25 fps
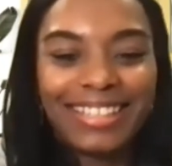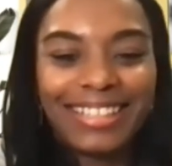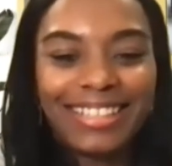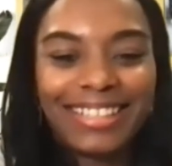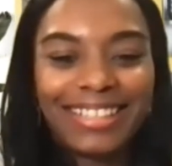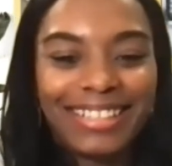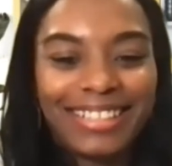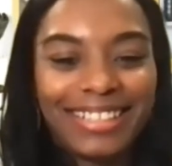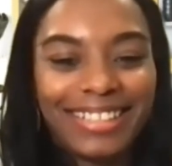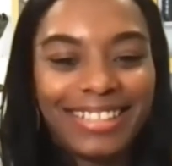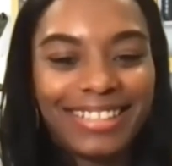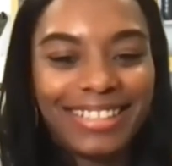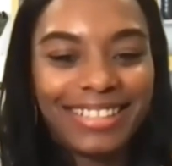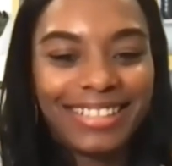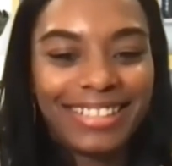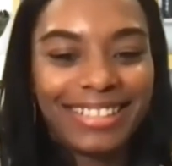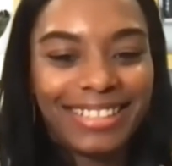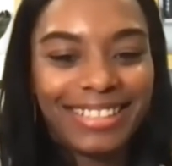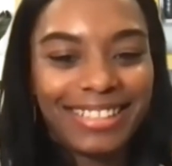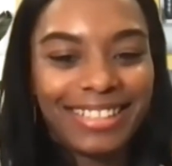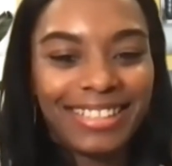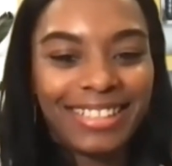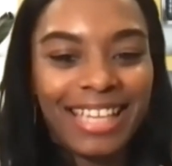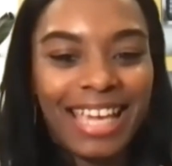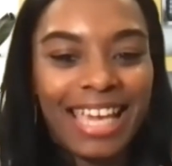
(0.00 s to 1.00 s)
what's that?
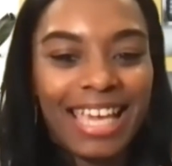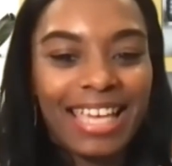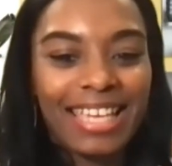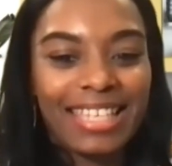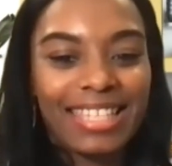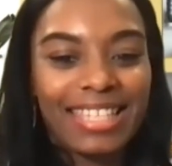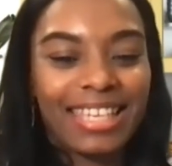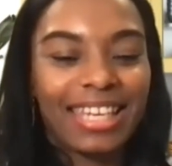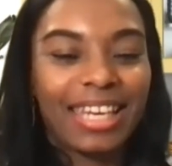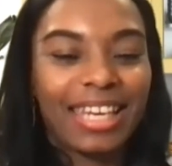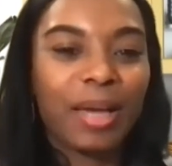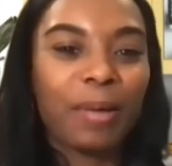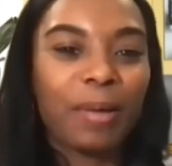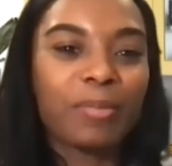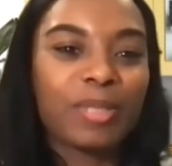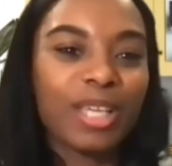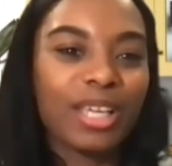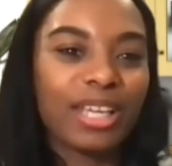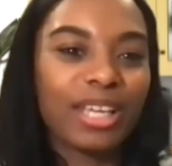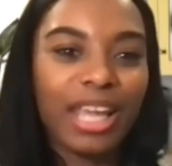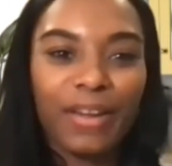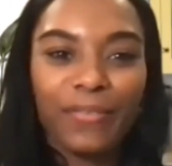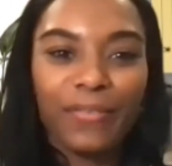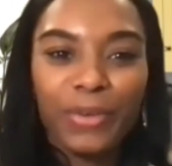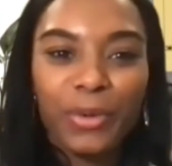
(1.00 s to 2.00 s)
So it comes on
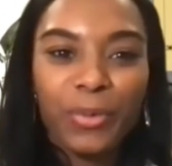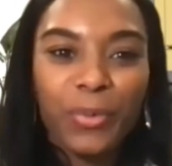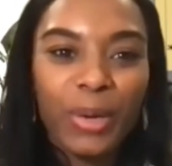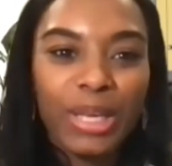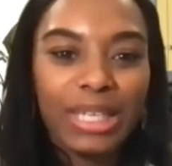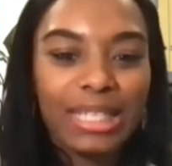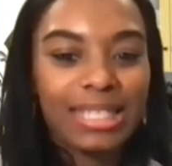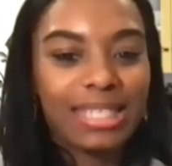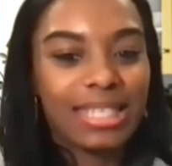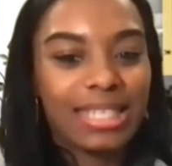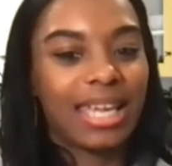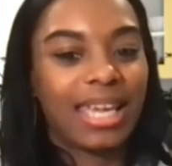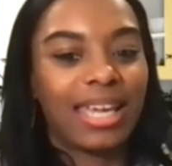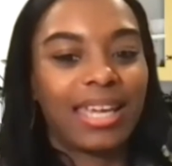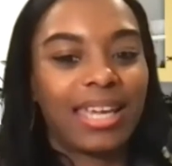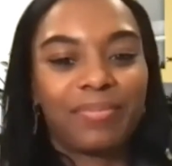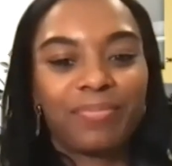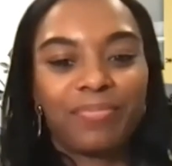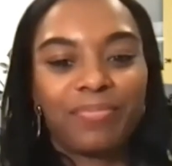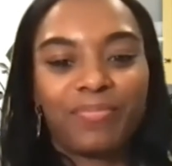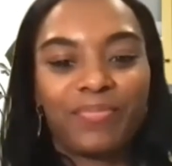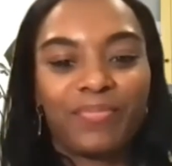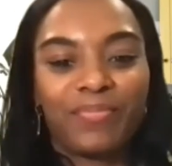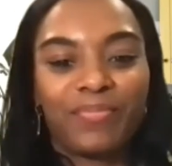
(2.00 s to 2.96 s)
every Wednesday. Every